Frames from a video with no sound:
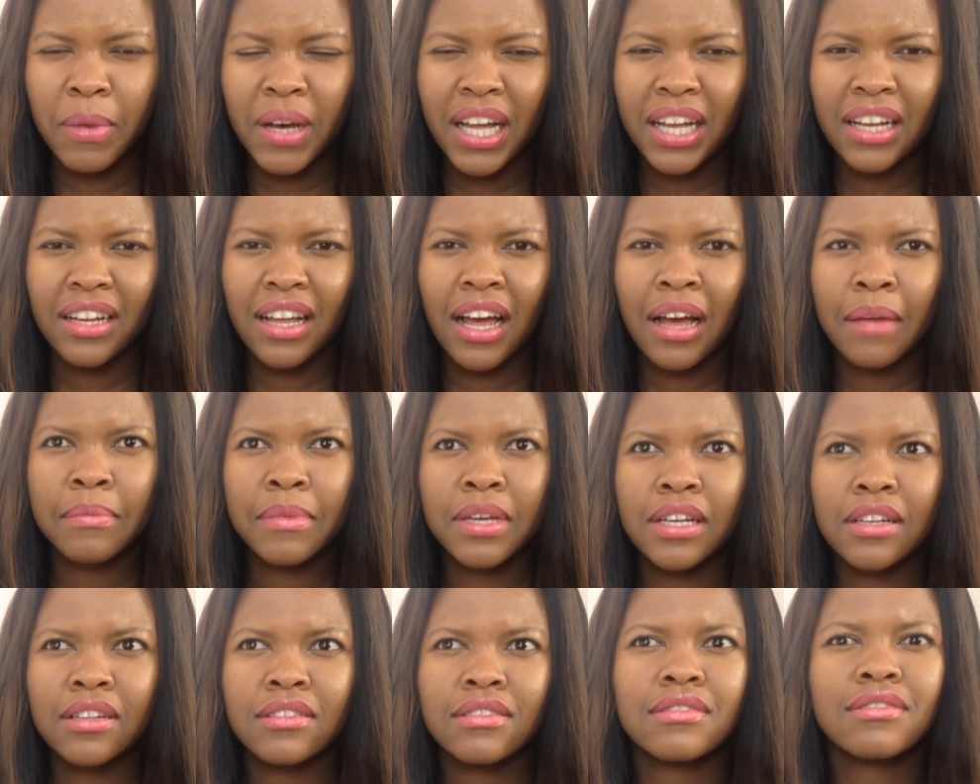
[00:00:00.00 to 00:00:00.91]
But I
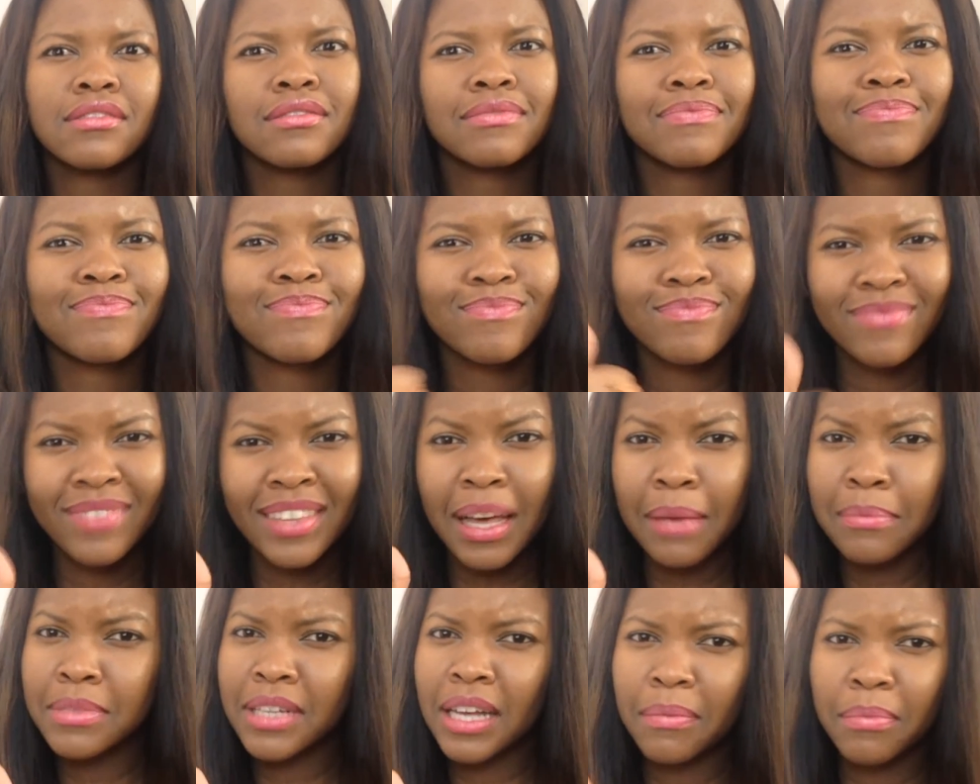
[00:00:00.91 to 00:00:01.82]
mean,
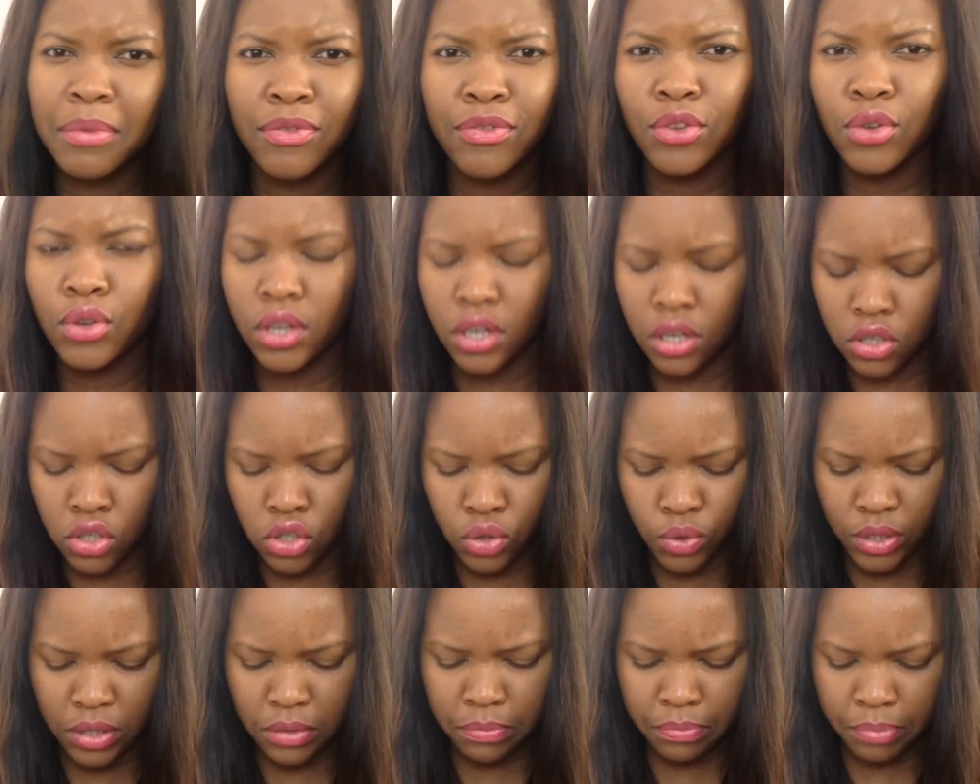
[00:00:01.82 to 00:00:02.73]
thumbs up if you can do
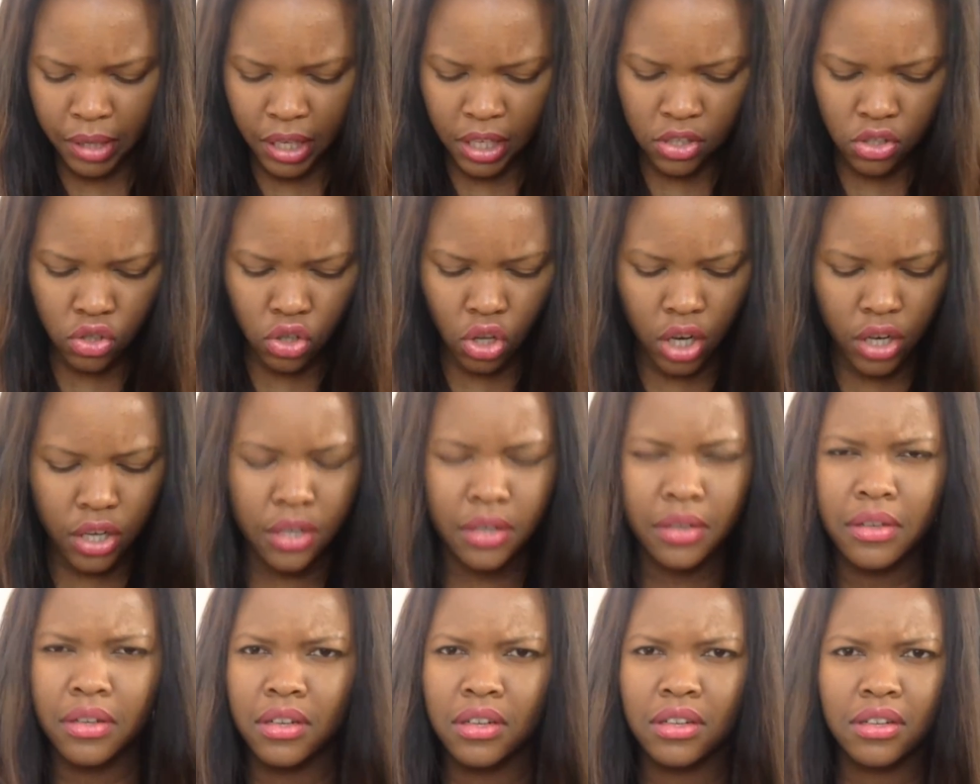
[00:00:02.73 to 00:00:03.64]
it, but it's not
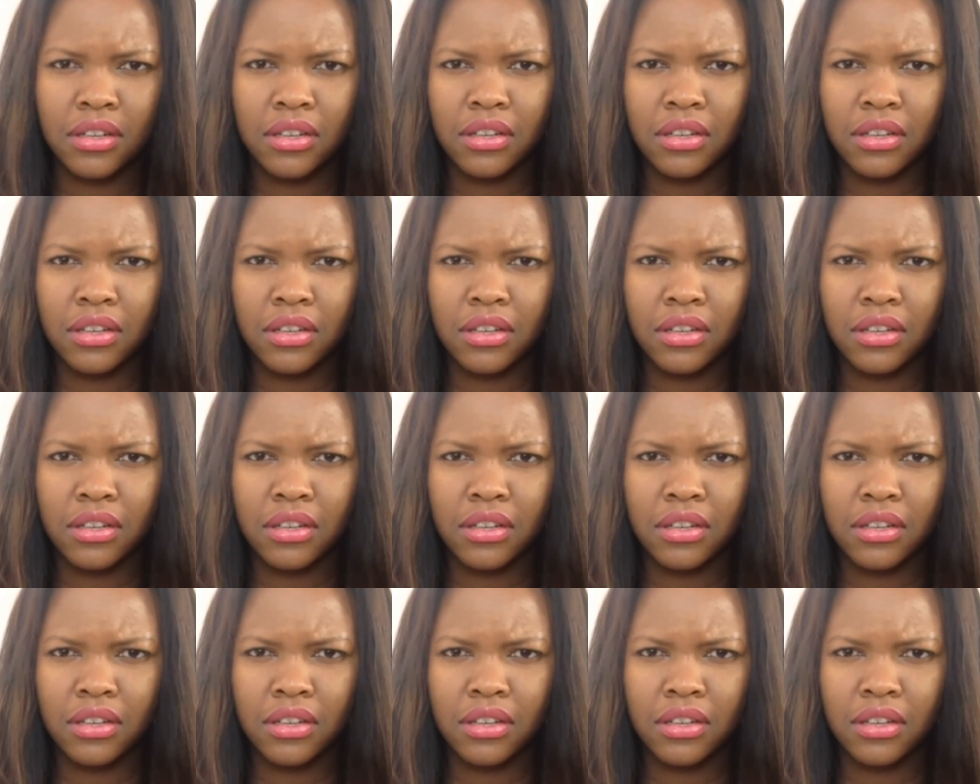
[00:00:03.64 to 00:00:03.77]
a